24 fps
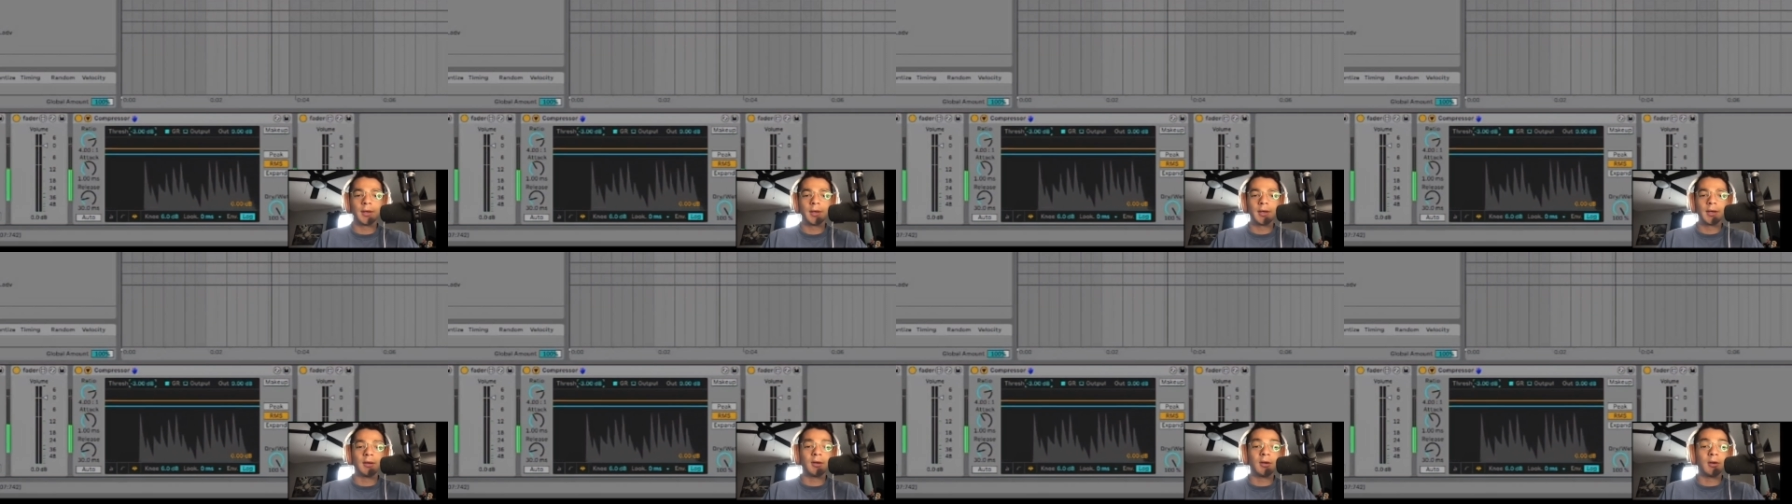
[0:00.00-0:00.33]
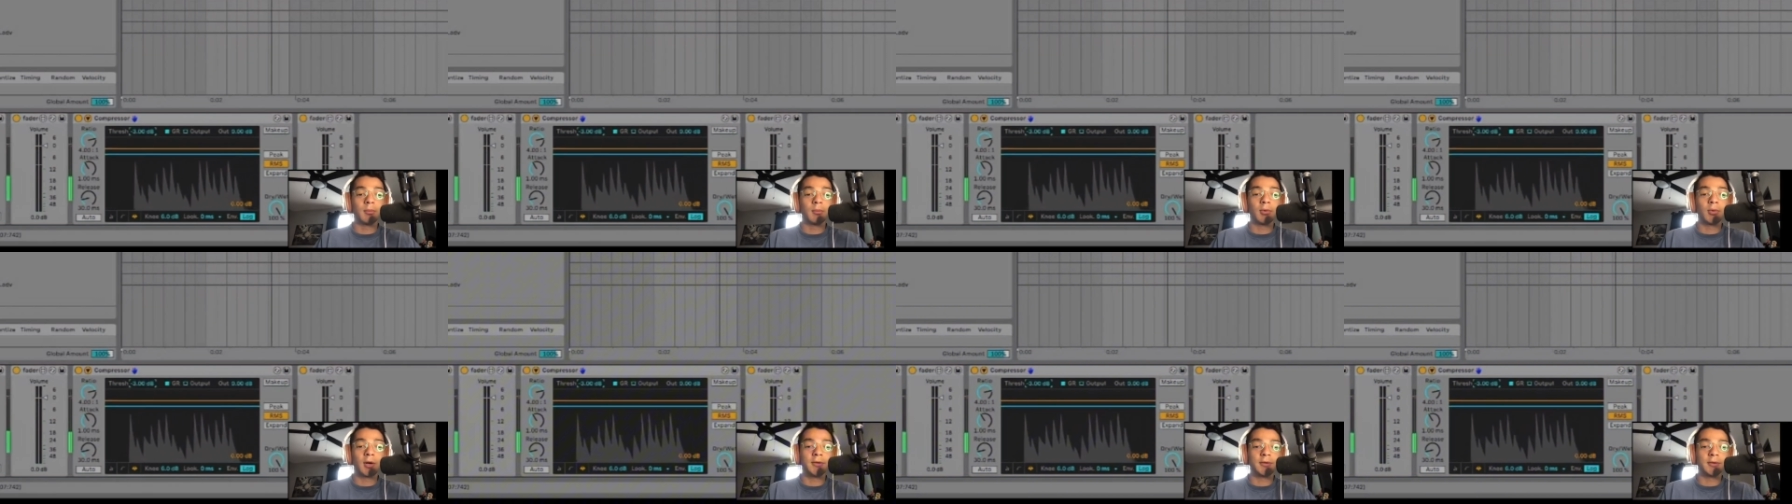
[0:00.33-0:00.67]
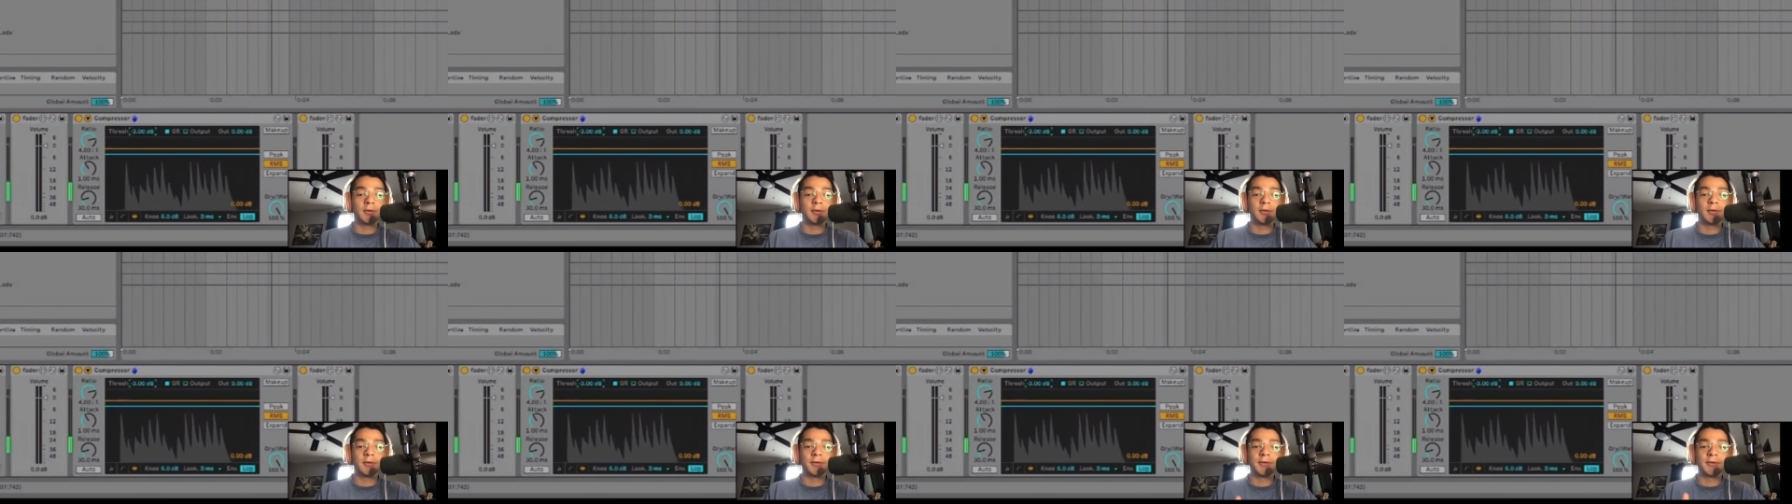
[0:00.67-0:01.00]
the
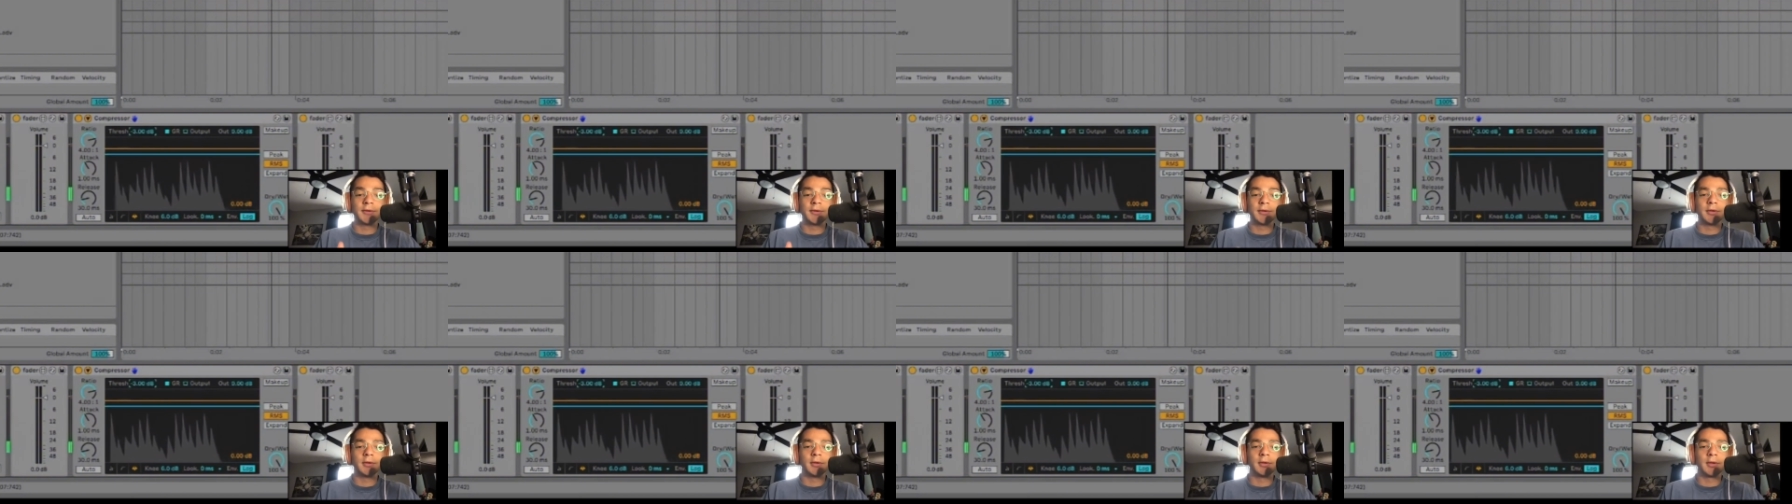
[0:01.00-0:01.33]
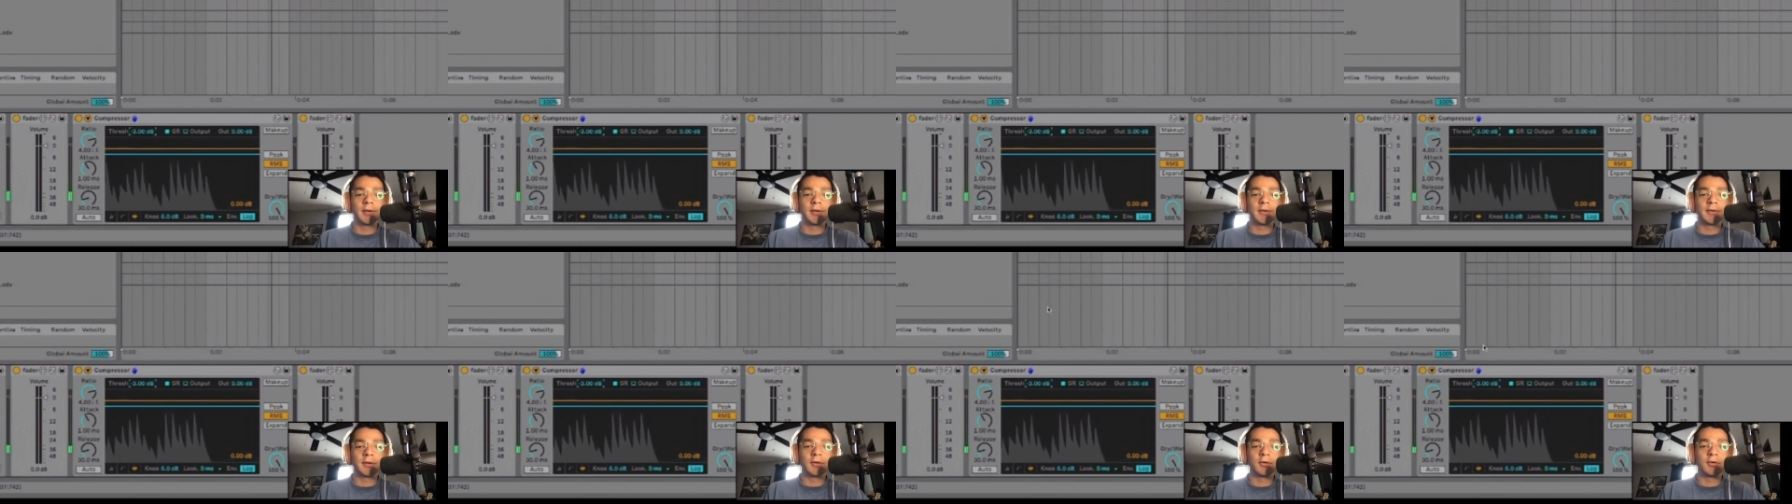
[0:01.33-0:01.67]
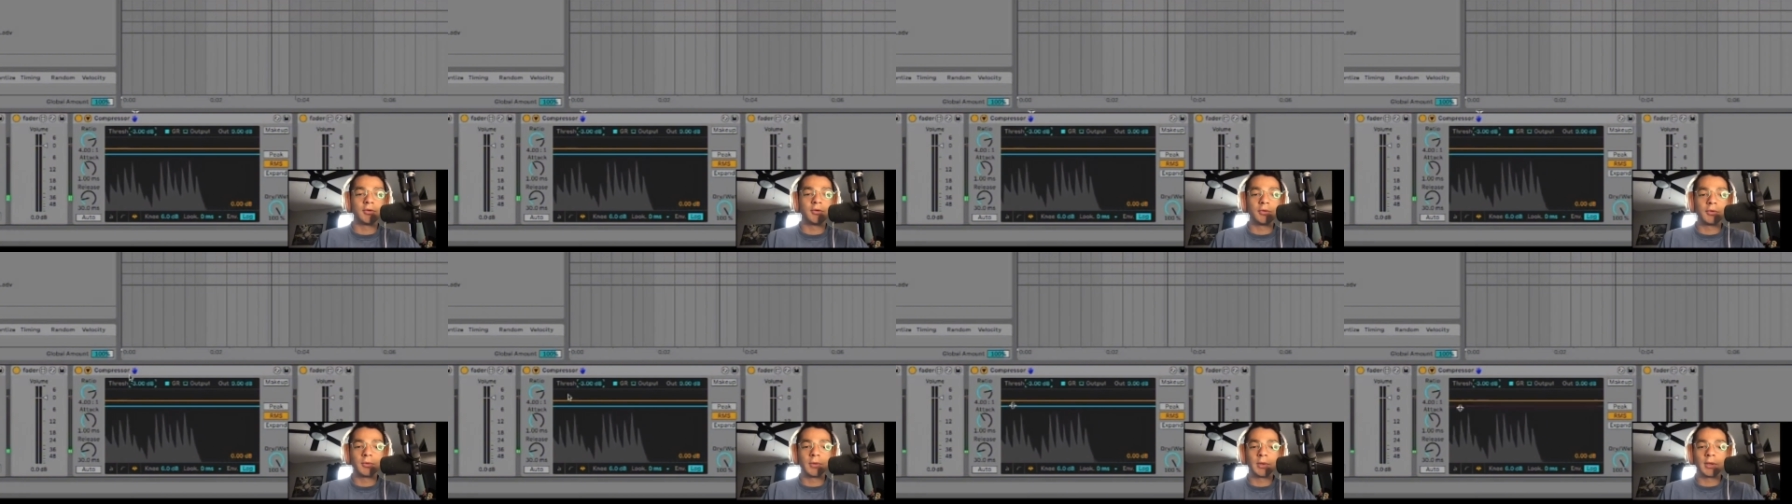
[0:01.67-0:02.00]
compressor still isn't
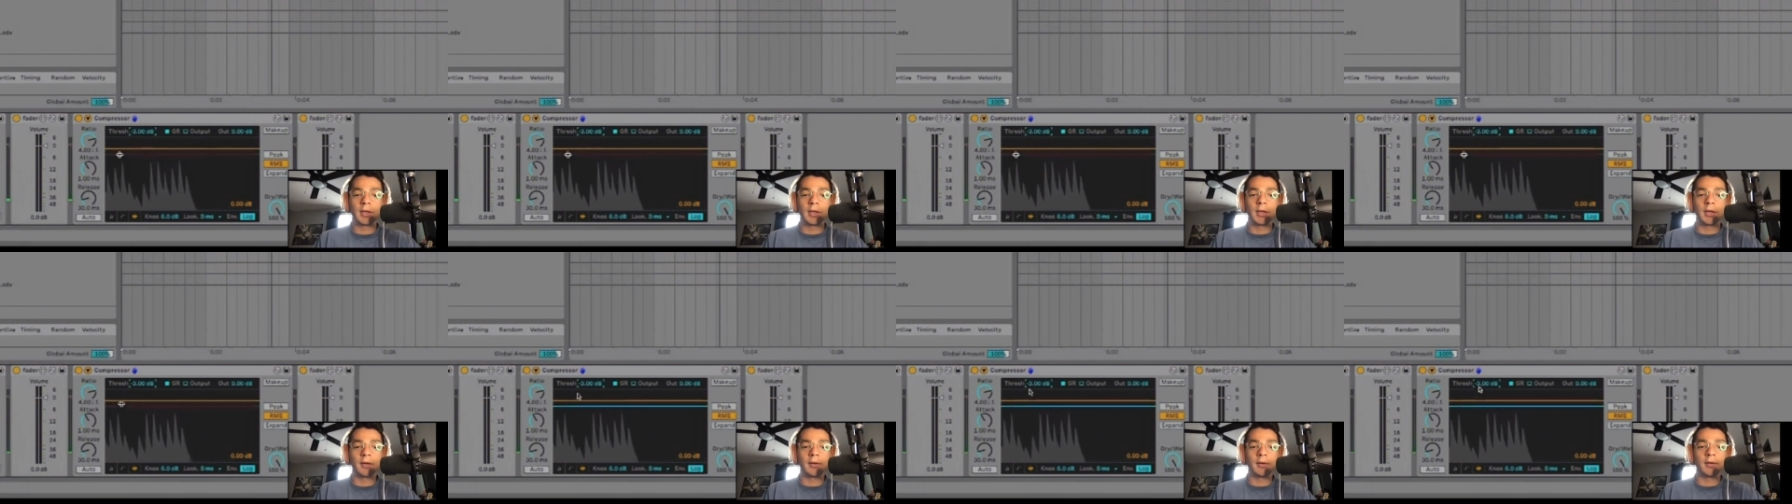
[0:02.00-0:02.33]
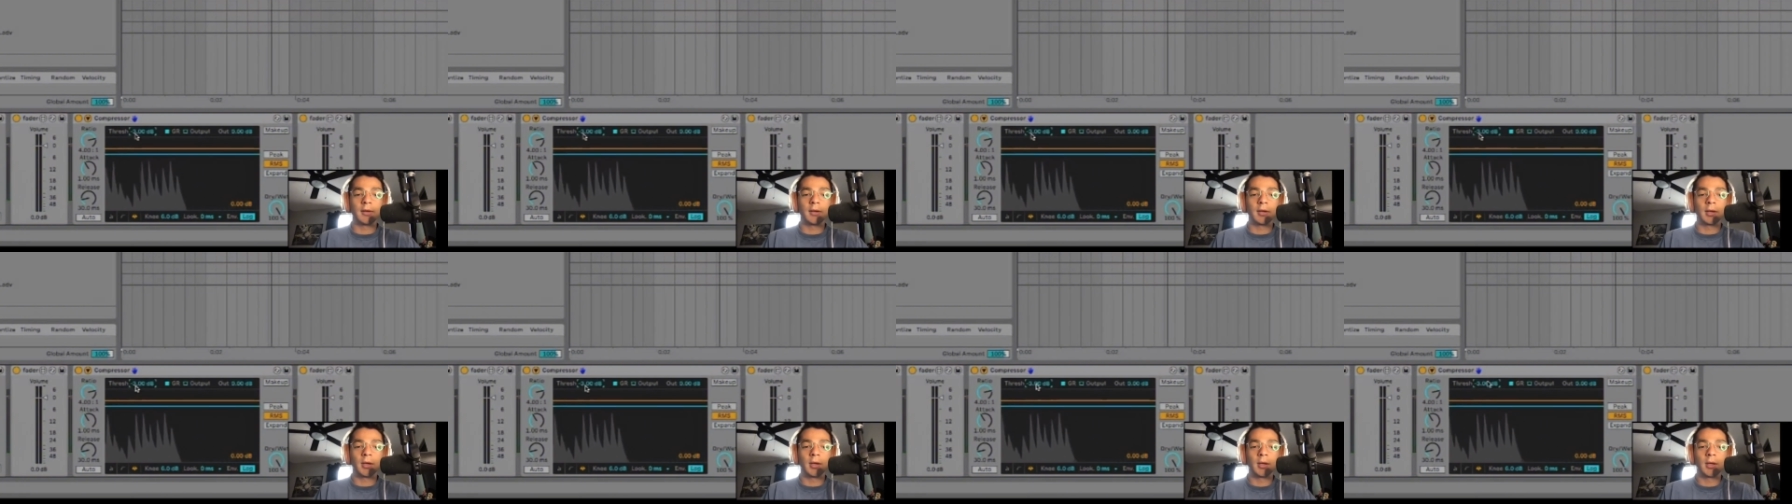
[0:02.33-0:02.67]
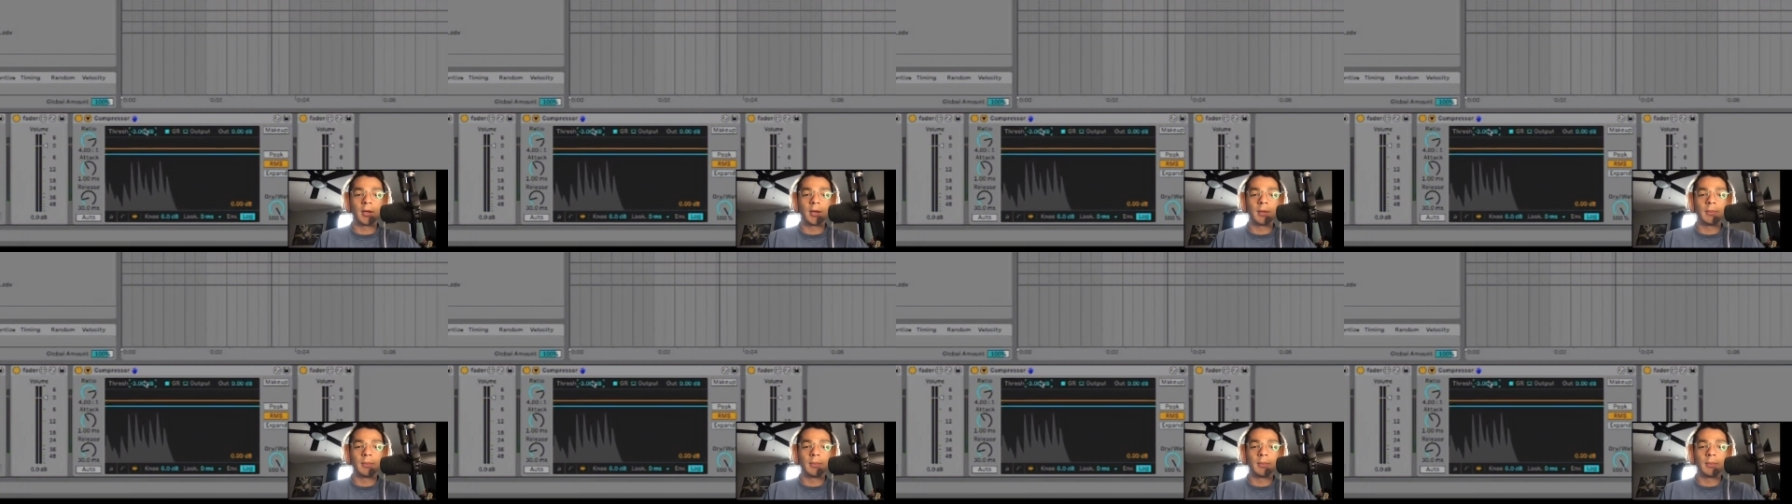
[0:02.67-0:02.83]
doing anything